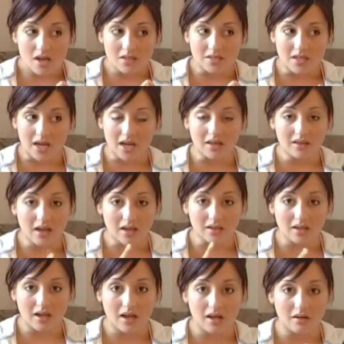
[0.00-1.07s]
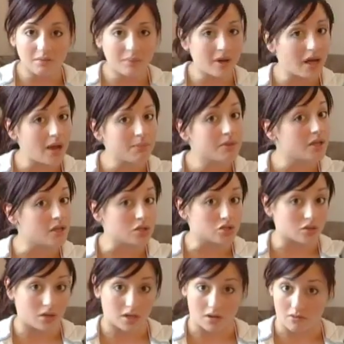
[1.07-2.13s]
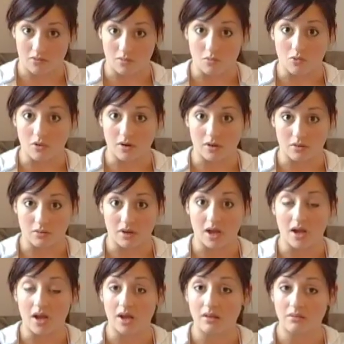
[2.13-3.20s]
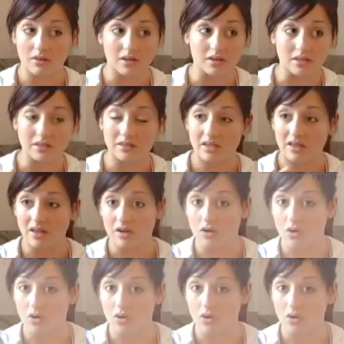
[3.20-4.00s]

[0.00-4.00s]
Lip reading: Take that can of pop that you drink every morning, okay? Like, let's say that